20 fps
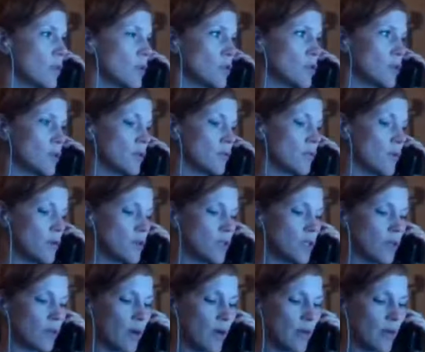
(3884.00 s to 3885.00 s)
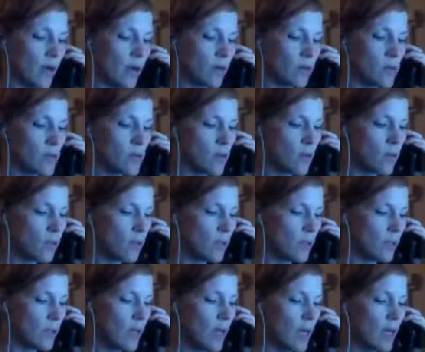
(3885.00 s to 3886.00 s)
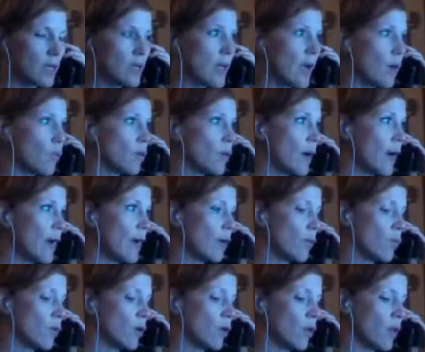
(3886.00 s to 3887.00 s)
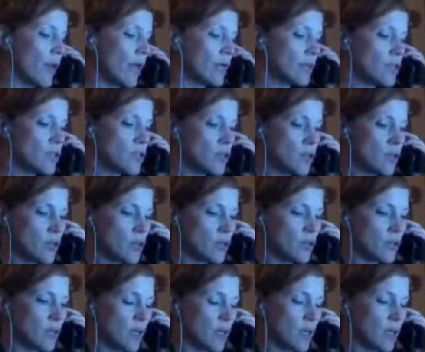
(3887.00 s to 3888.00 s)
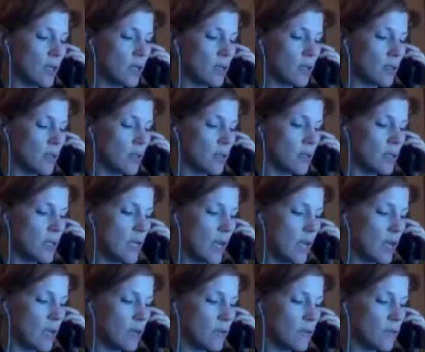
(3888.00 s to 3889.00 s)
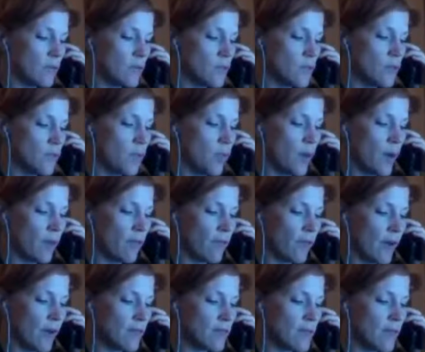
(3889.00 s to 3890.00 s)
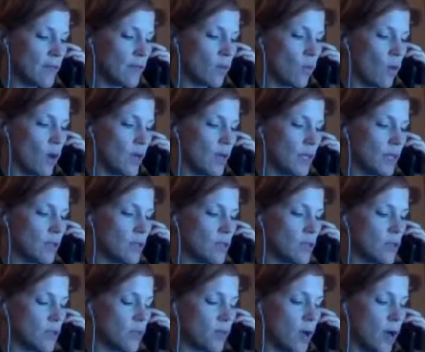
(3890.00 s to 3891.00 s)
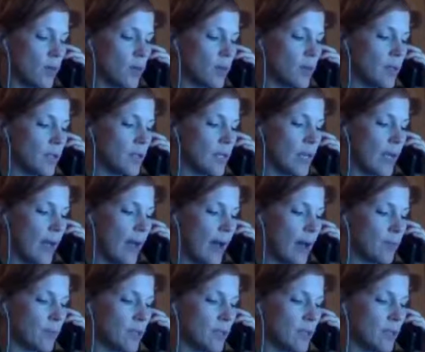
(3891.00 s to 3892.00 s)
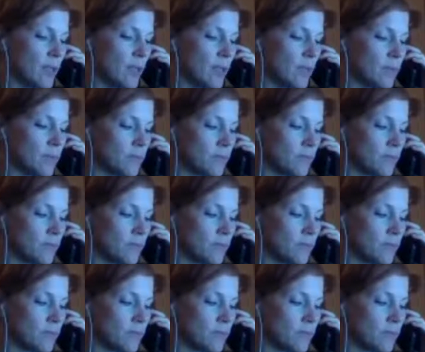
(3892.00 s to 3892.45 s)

We're doing 14 right now. So yeah, we'll enter the negative 2.571 into the probability applet.